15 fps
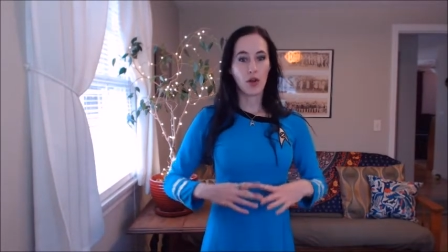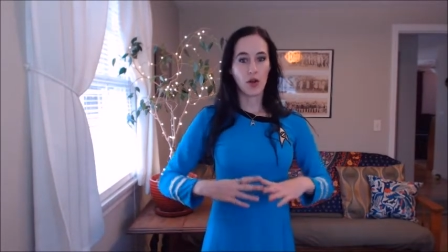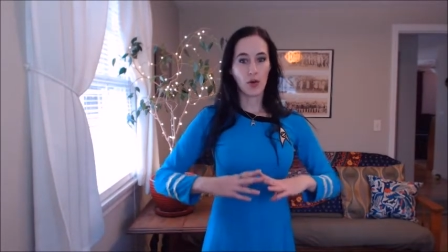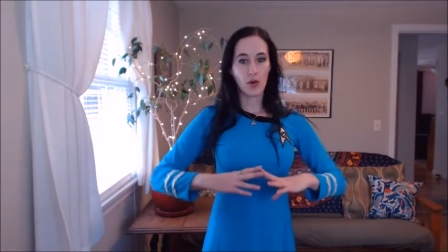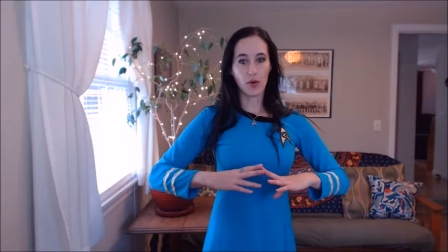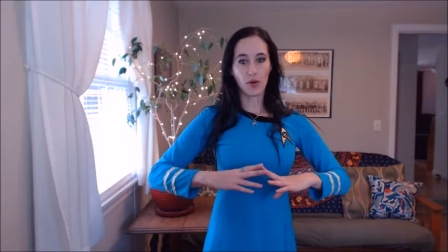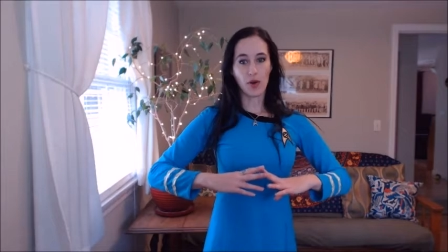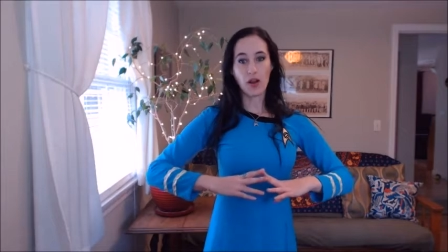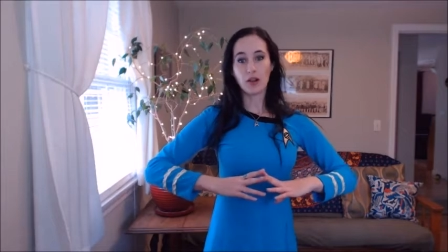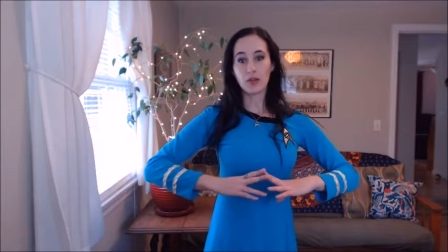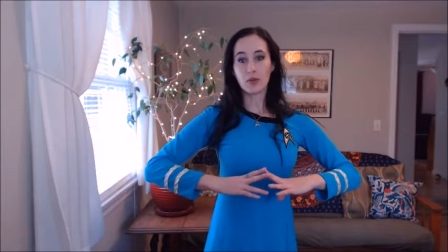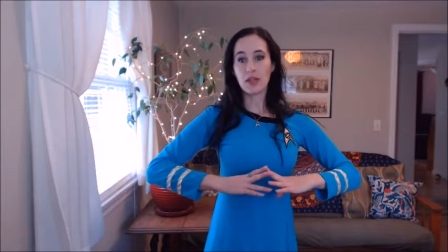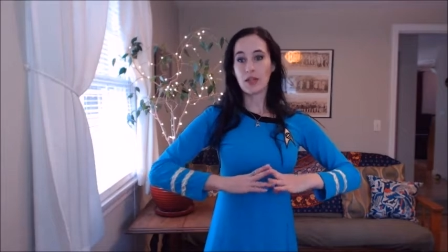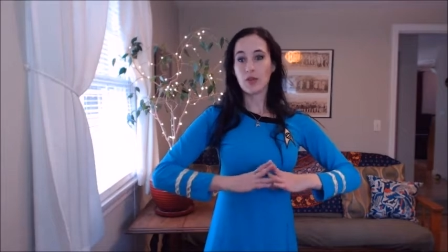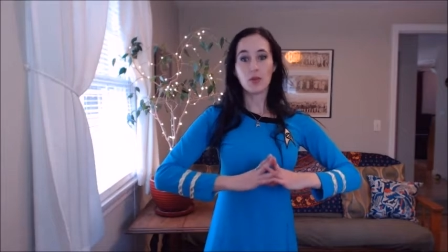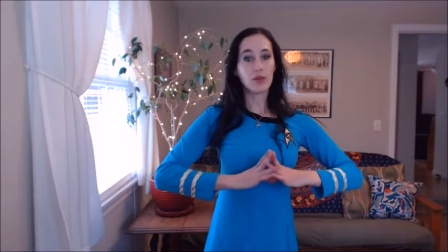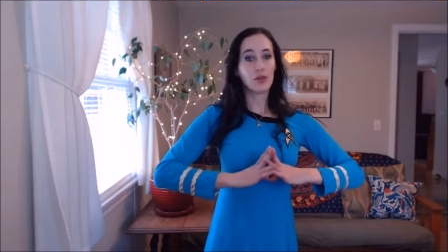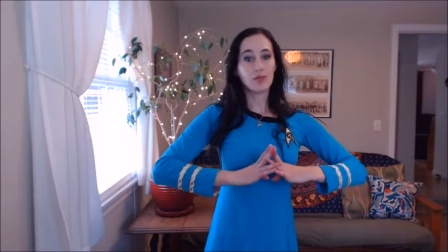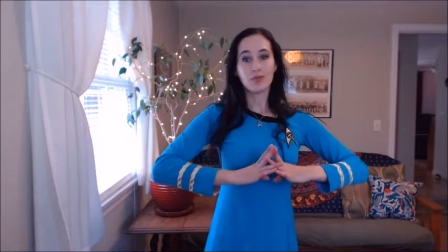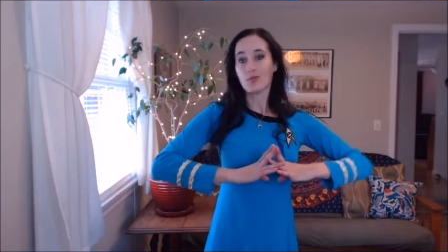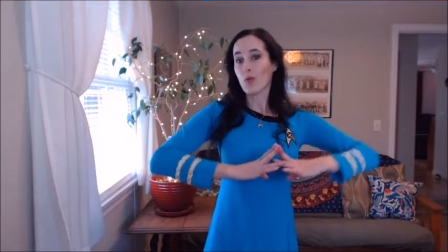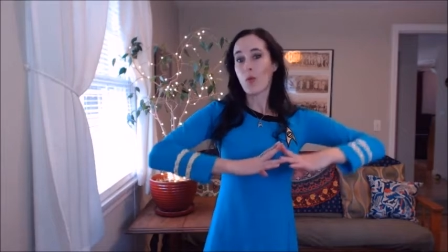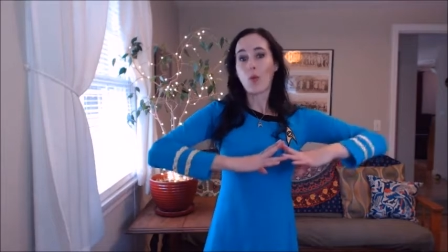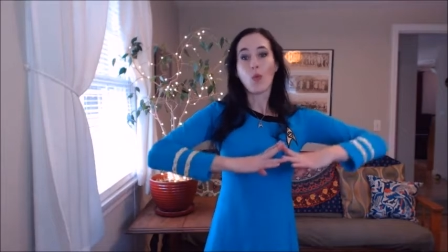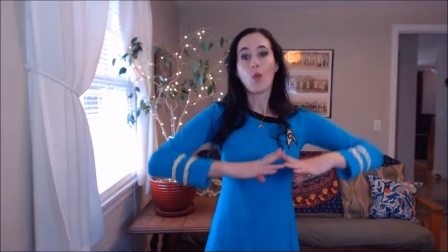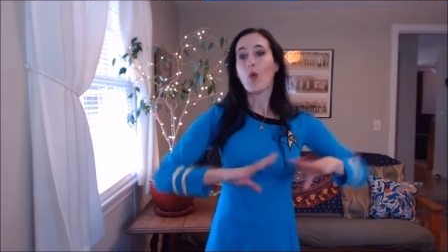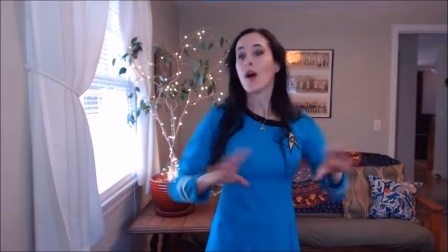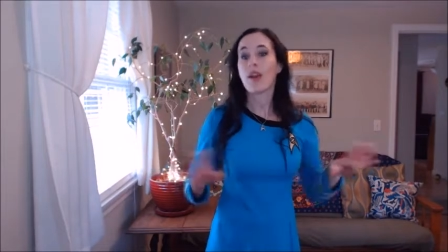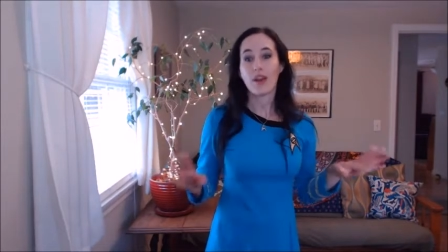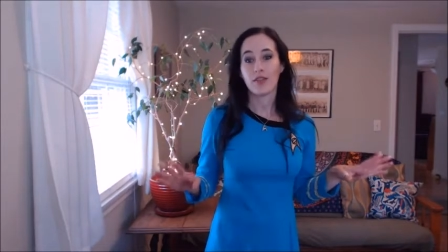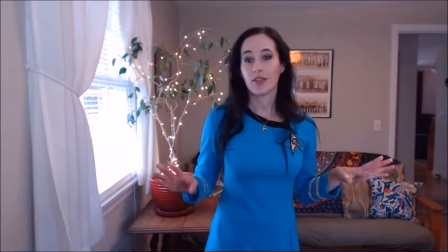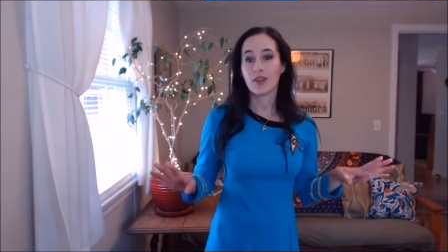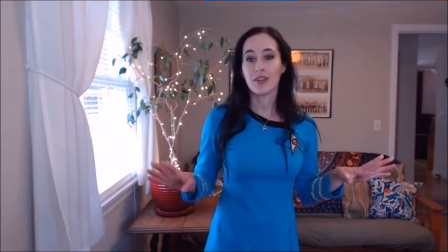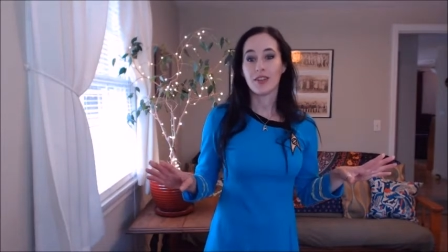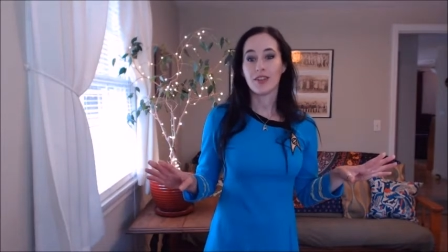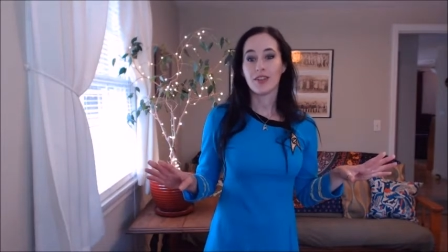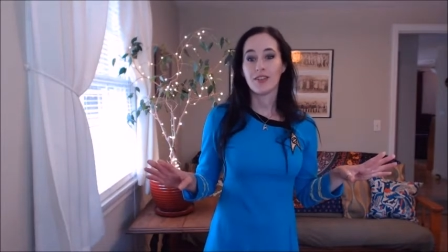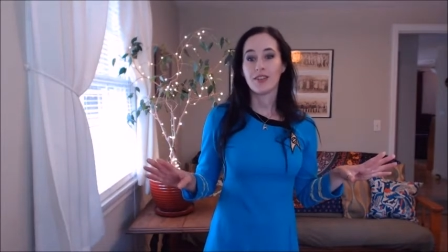or Halloween or whatever.